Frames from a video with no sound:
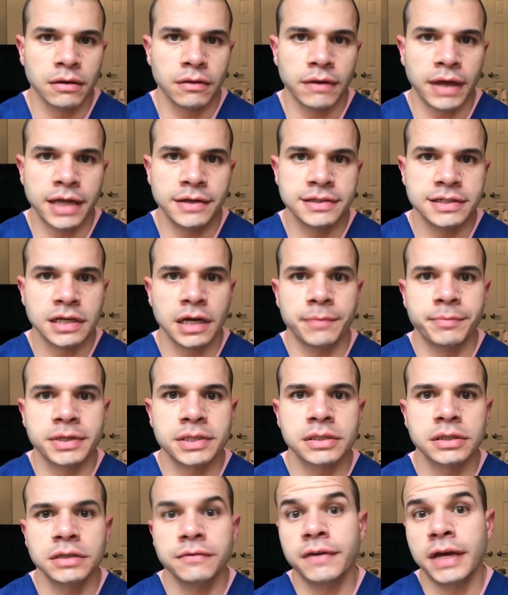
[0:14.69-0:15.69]
Endoscopic
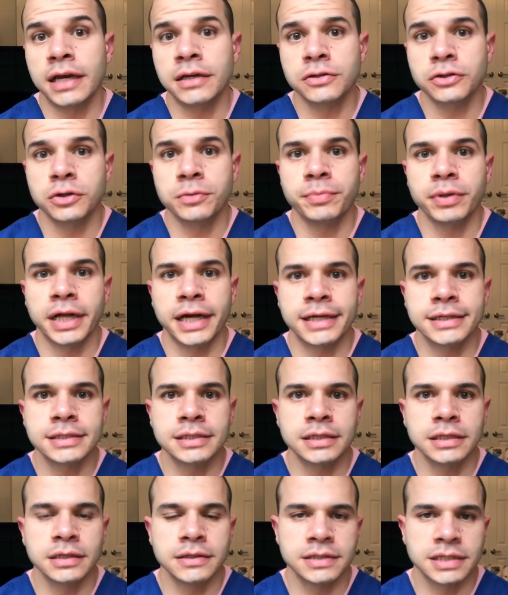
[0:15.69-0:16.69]
sleeve
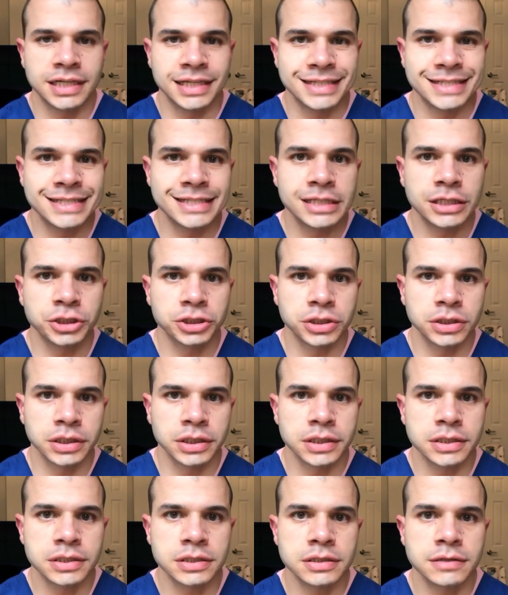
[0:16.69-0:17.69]
gastroplasty is an
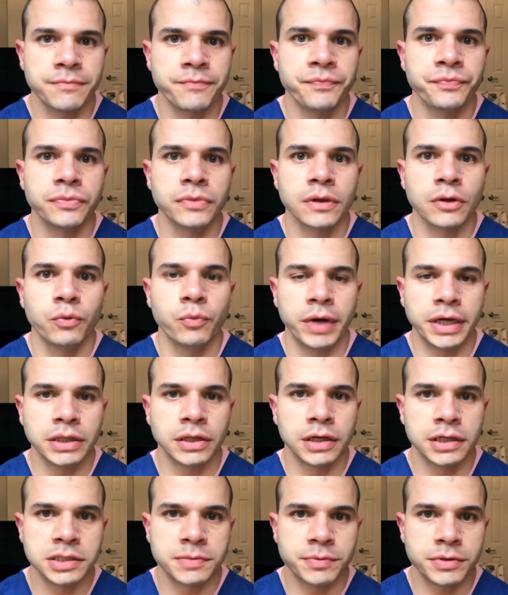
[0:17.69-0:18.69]
incisionless weight
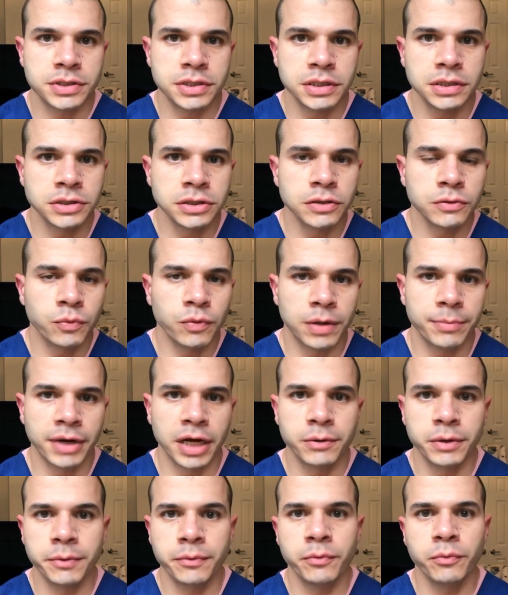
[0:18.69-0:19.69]
loss procedure whereby
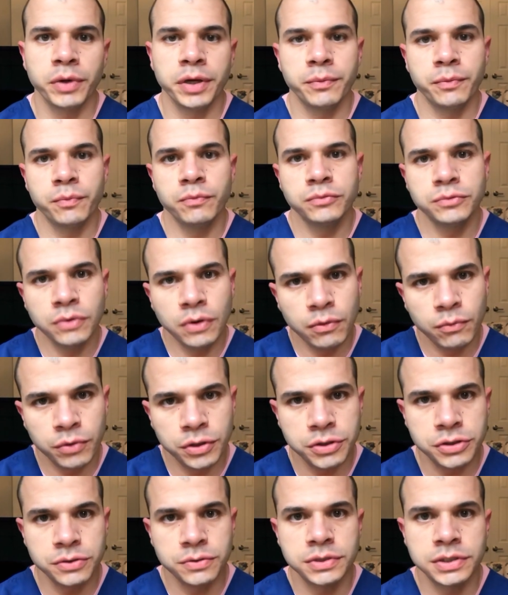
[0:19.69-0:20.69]
we
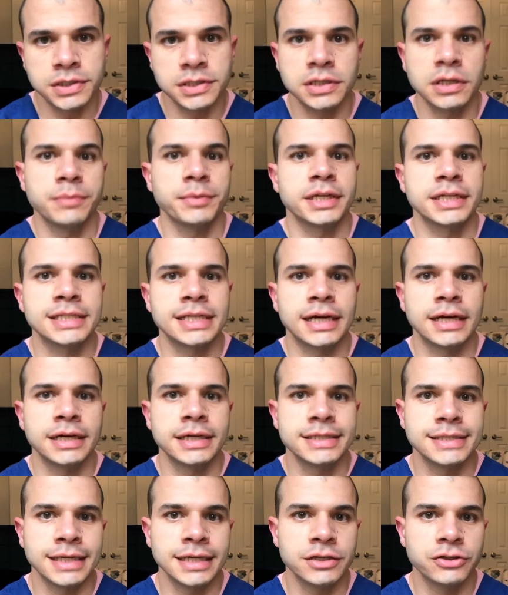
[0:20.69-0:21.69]
reduce the stomach
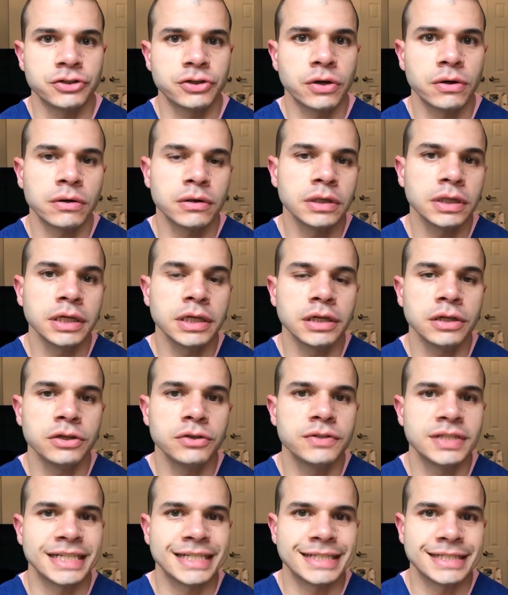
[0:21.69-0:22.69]
size internally
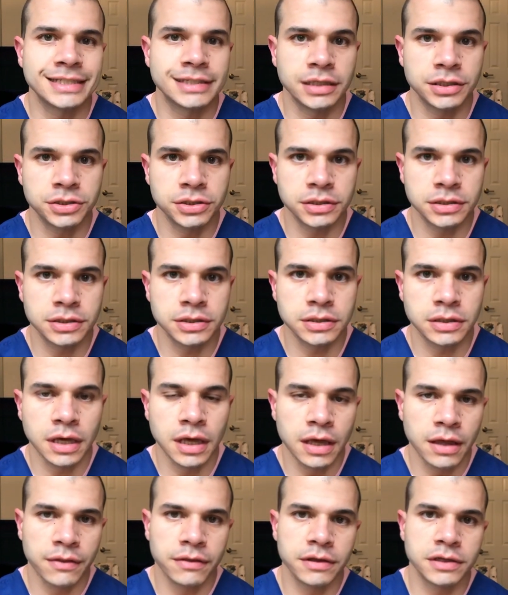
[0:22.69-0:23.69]
using stitches.
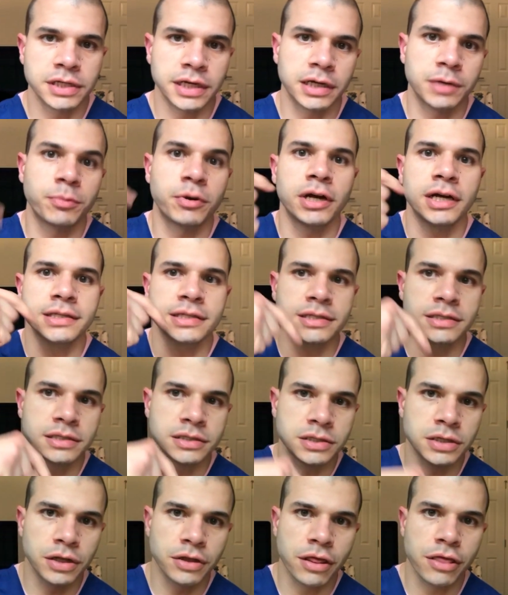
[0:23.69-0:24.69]
The entire process is
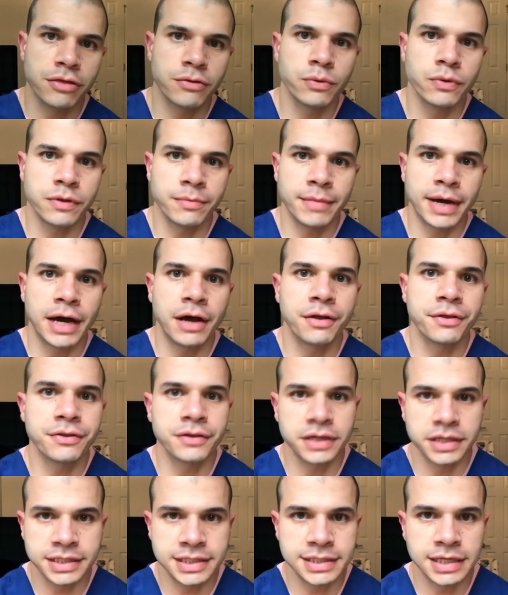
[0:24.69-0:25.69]
done through the mouth
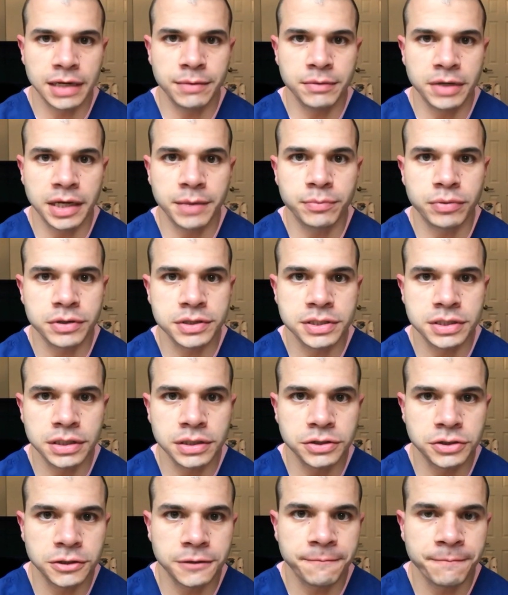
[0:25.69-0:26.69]
in a same-day
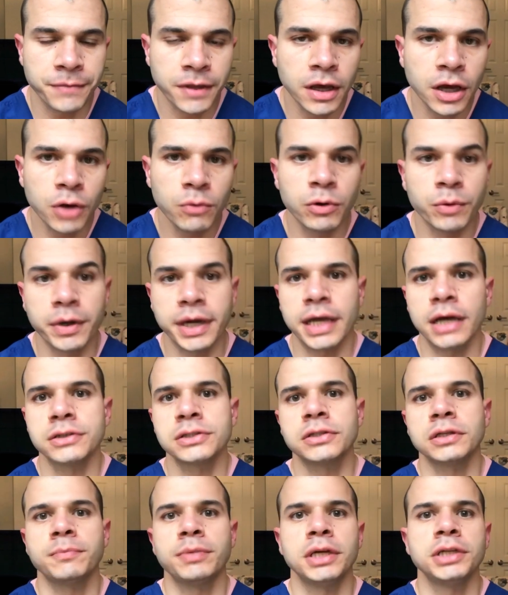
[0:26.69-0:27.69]
procedure. When we're
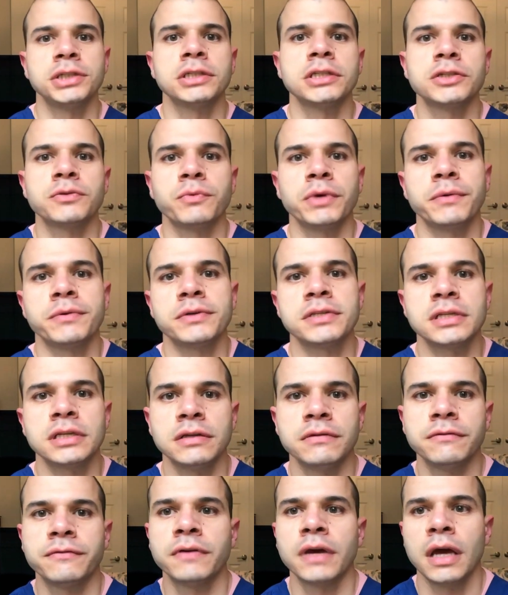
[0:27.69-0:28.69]
counseling patients, we
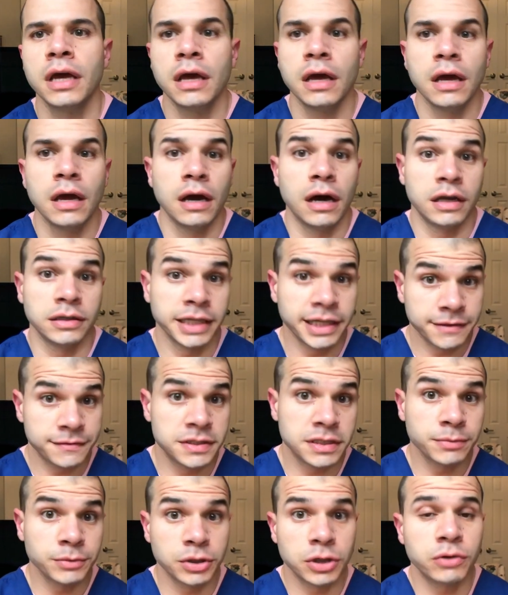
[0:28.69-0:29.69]
receive a lot of
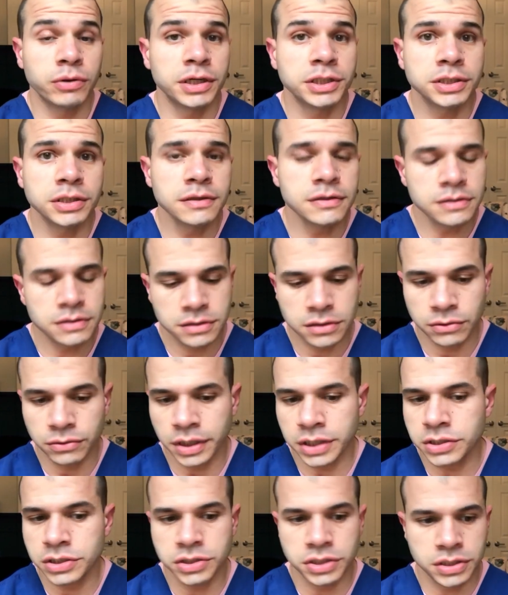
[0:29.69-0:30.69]
similar questions, so
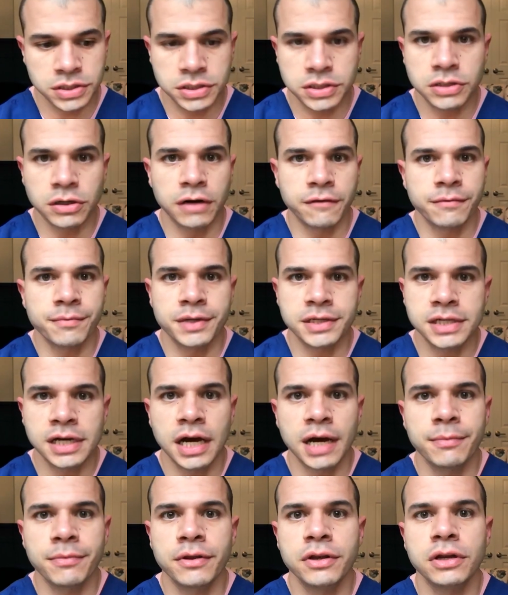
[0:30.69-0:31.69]
let's just start from the
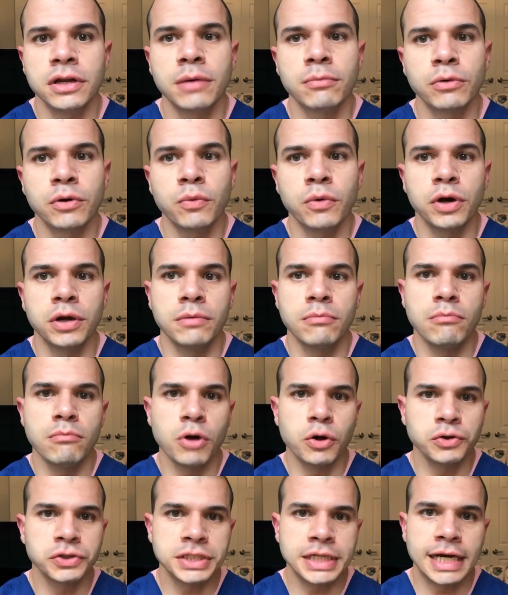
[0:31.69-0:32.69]
top. The number one
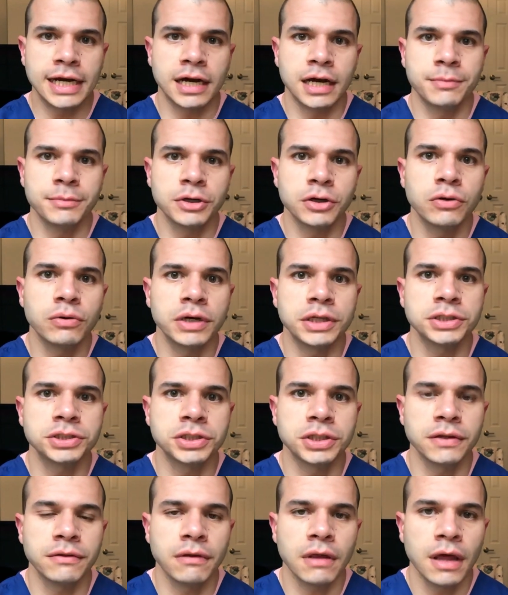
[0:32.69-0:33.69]
most common
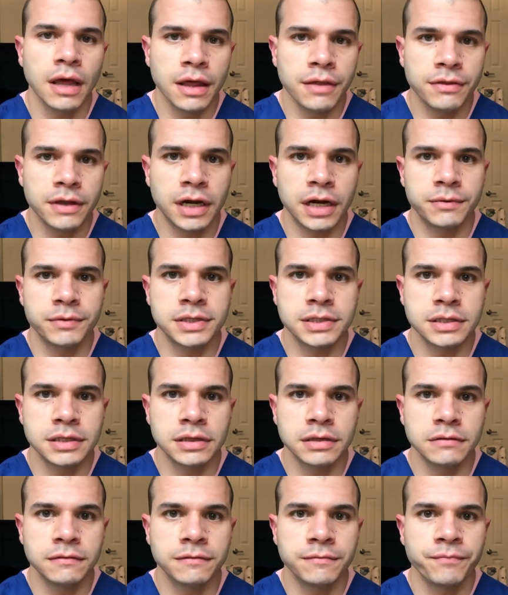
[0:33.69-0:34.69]
question that I
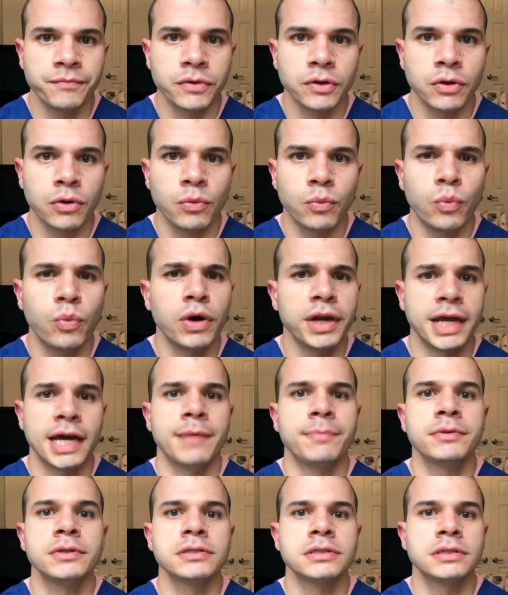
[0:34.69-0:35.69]
receive: what
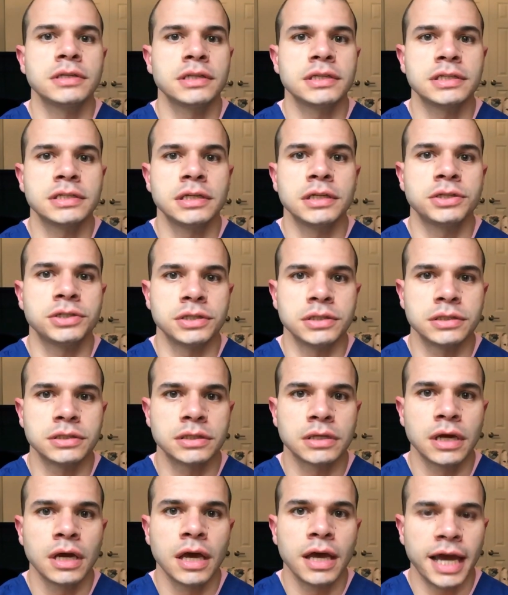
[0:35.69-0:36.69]
happens to the stitches
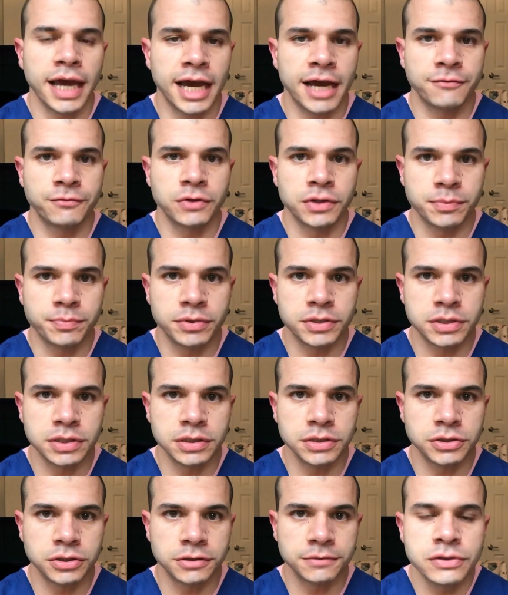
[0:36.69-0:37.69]
after the
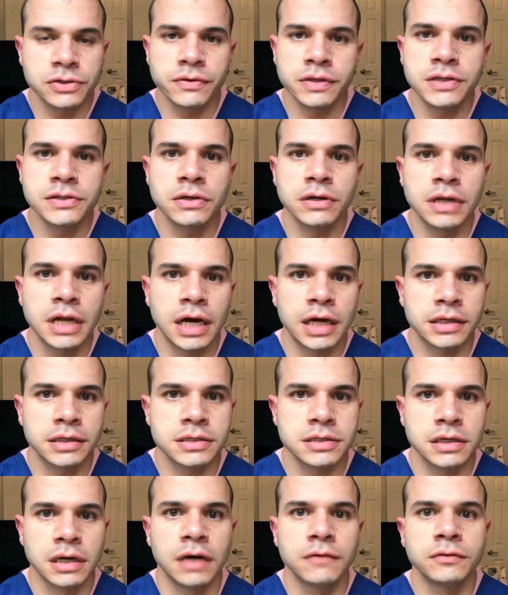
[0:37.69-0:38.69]
procedure? So these are not
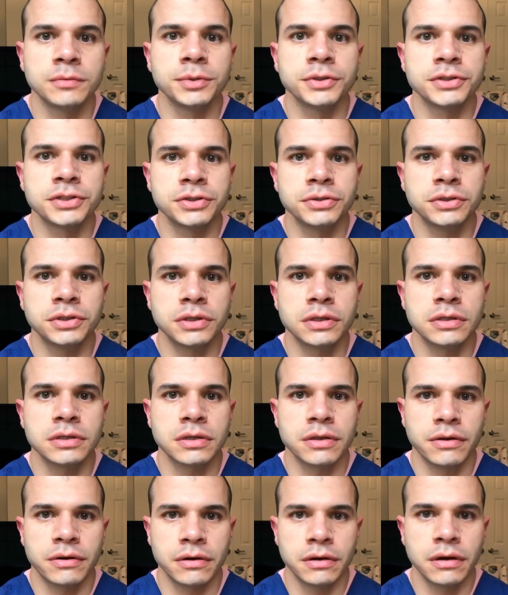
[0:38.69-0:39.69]
dissolvable sutures,
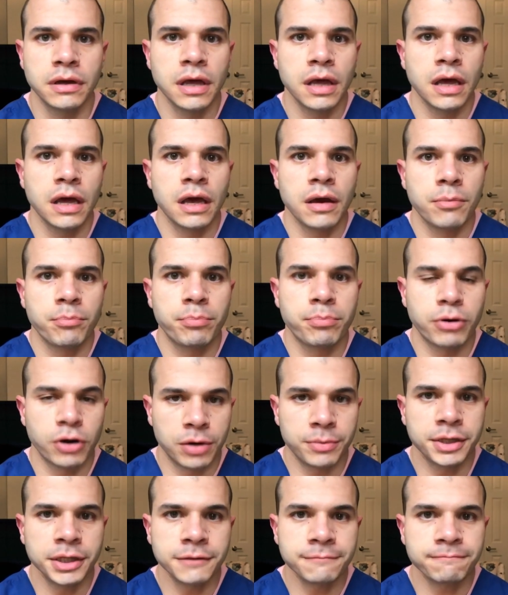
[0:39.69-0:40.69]
they're
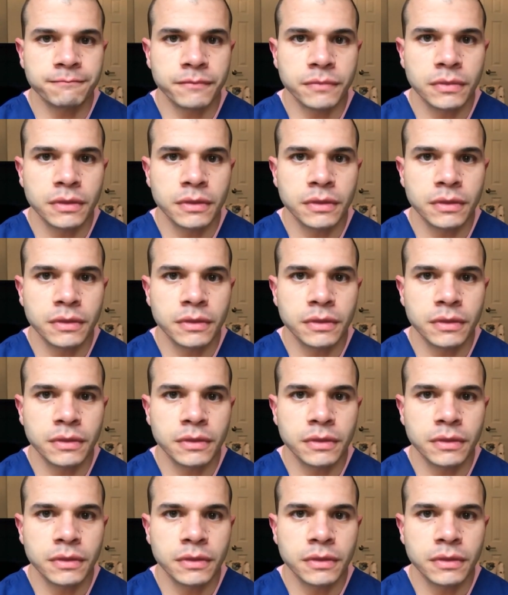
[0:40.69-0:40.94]
permanent.